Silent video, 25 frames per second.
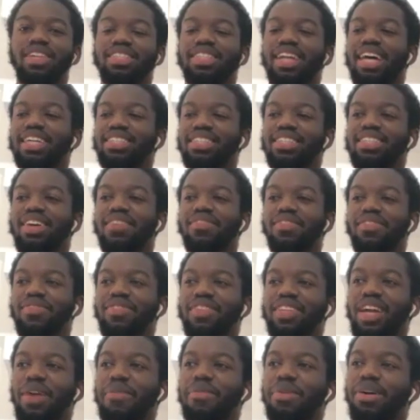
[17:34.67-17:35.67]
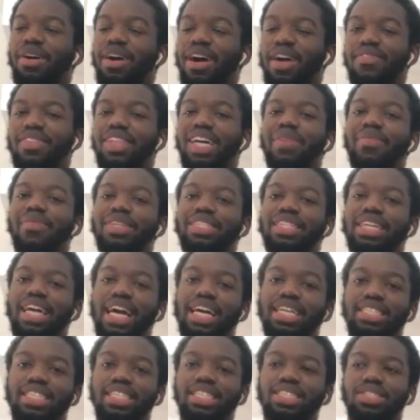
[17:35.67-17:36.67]
That's another thing that we don't have that much
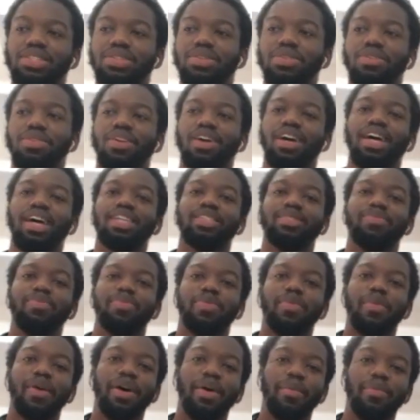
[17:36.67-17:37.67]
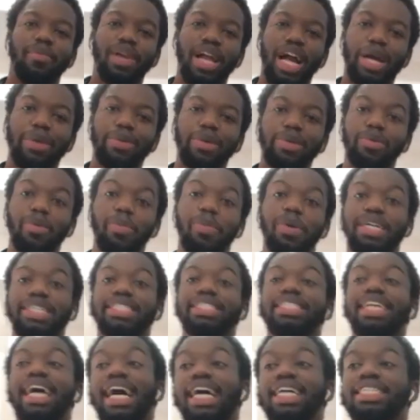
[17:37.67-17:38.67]
access to as Black people.
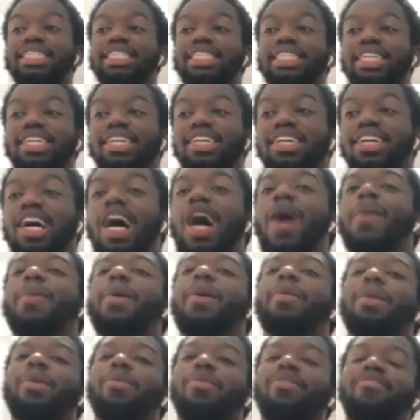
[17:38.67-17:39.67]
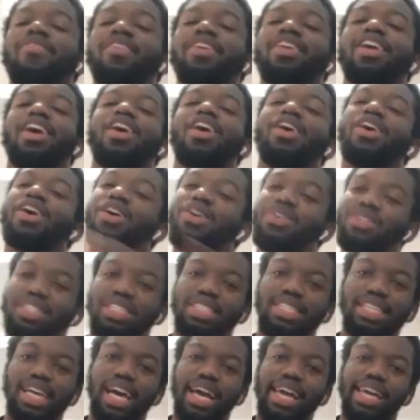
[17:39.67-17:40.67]
But that's a problem within our own
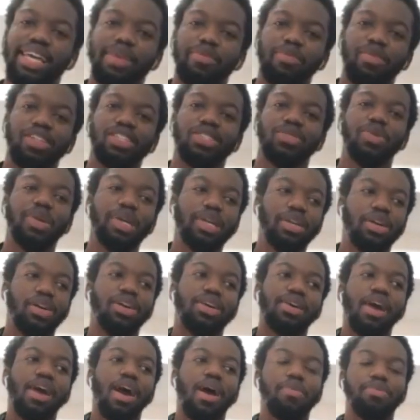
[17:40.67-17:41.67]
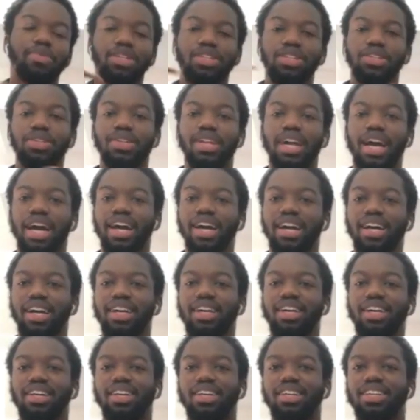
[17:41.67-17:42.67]
society, because we don't grow up to do that.
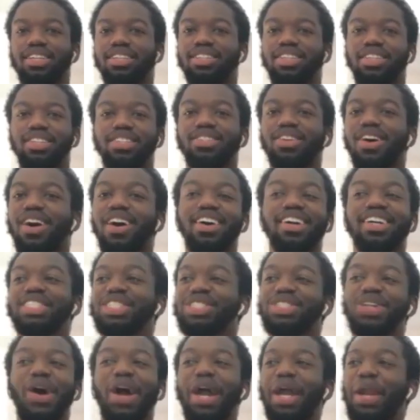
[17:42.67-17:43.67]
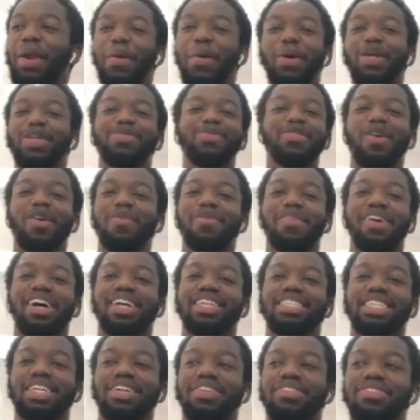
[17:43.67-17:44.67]
So it's not anyone's fault but
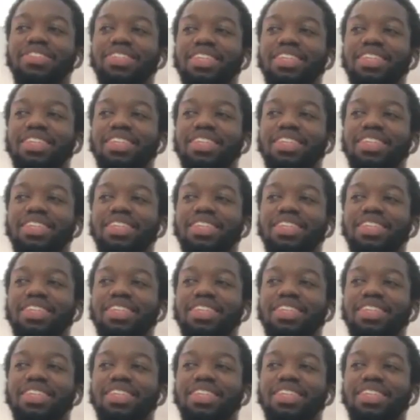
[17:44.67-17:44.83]
ourselves.